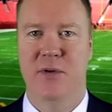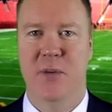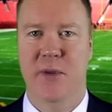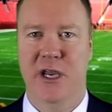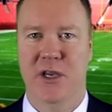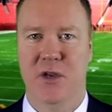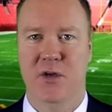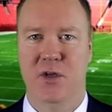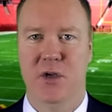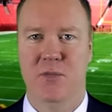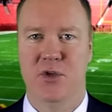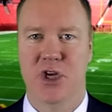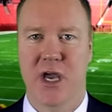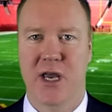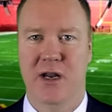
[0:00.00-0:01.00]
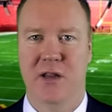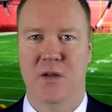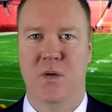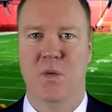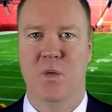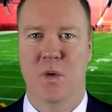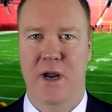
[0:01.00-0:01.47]
to my YouTube channel
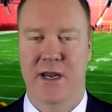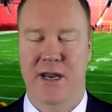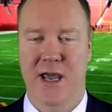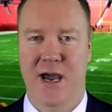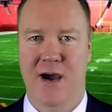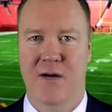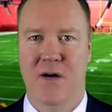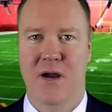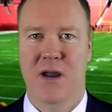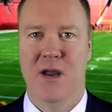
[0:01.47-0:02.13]
right now.